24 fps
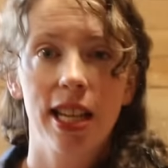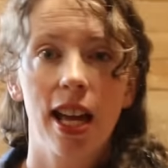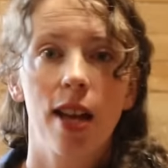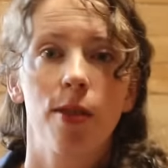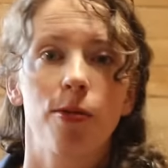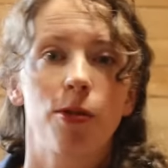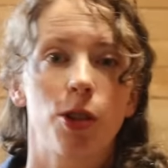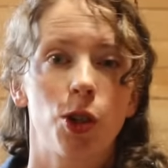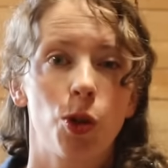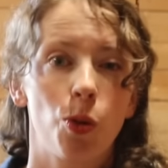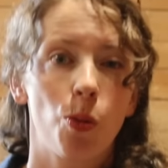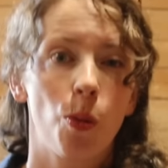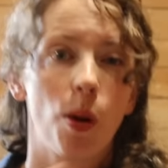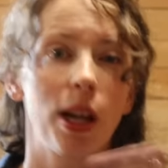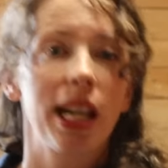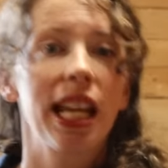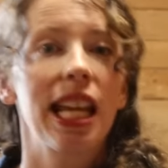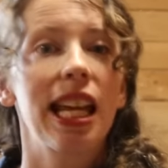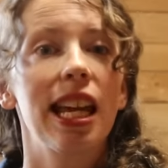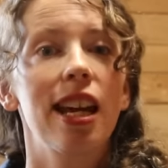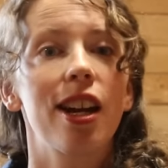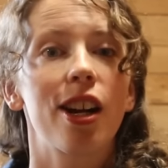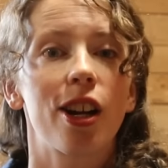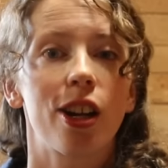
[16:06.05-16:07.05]
dead for
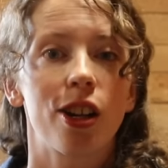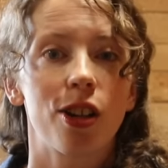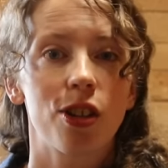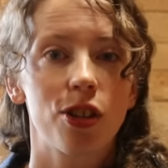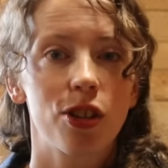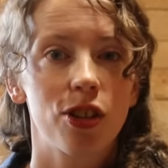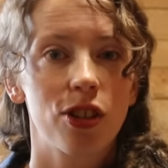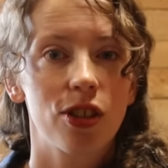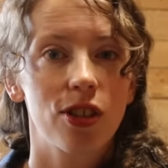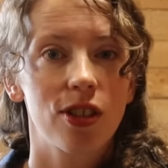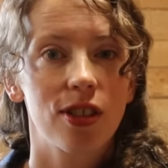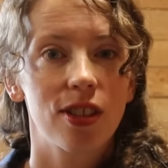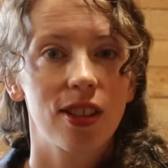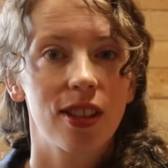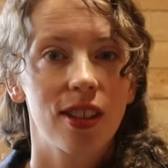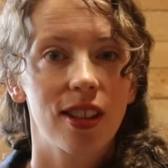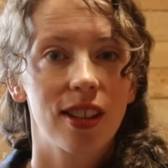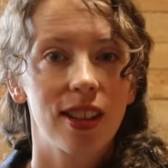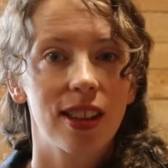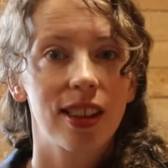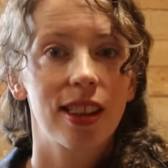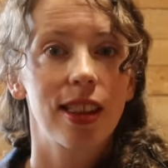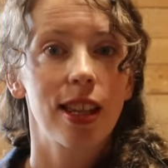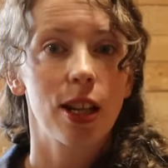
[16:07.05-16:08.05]
20 years,
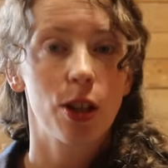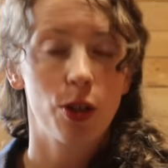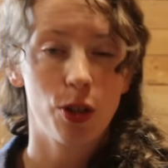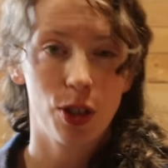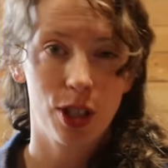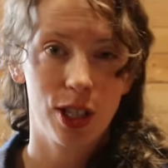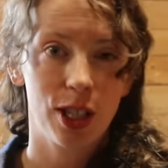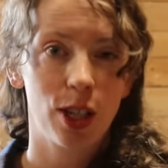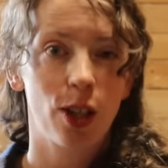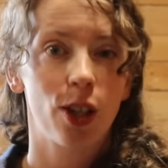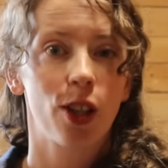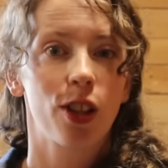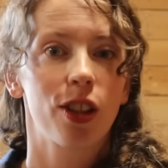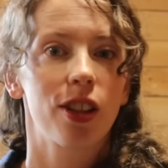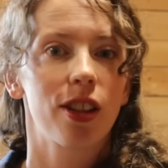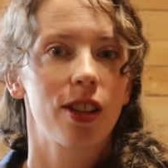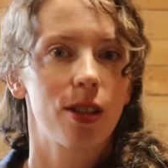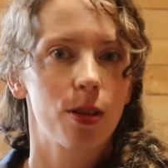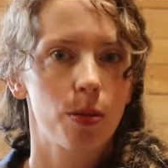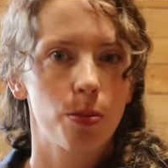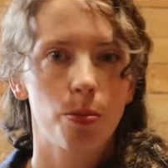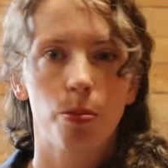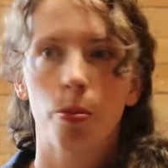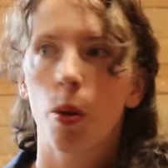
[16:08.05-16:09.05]
they're still
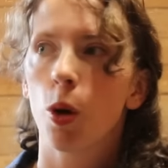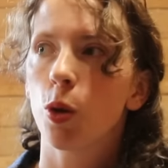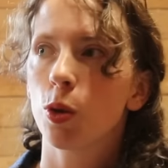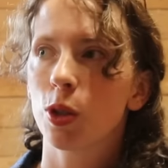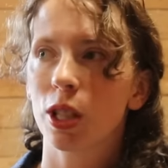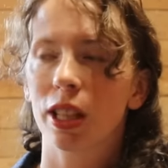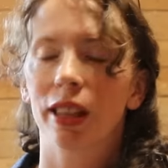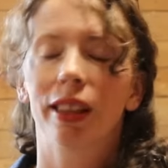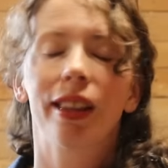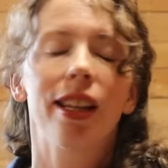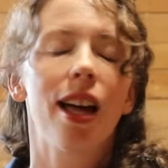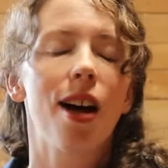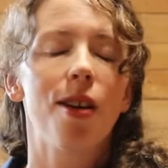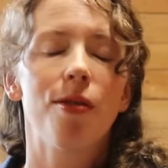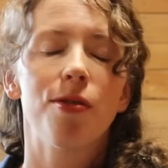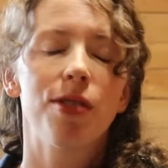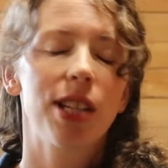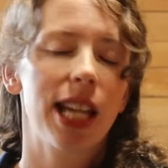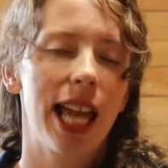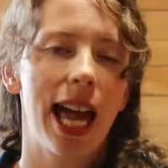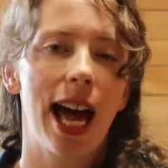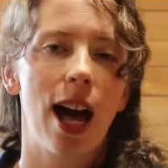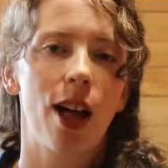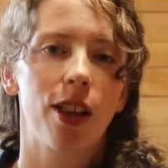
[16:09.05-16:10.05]
their most
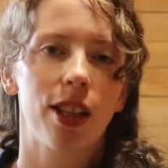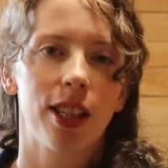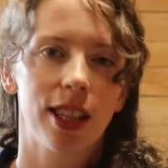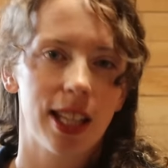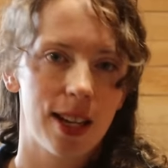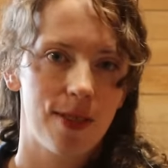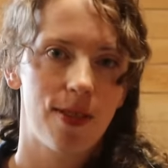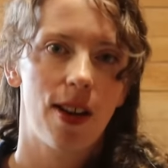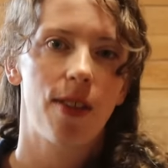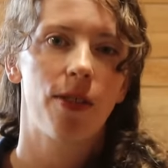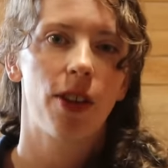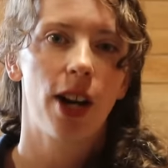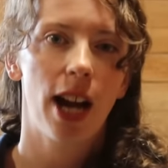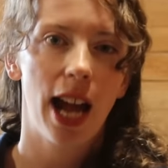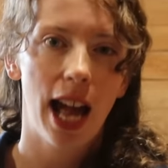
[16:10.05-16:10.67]
loved cow that they've ever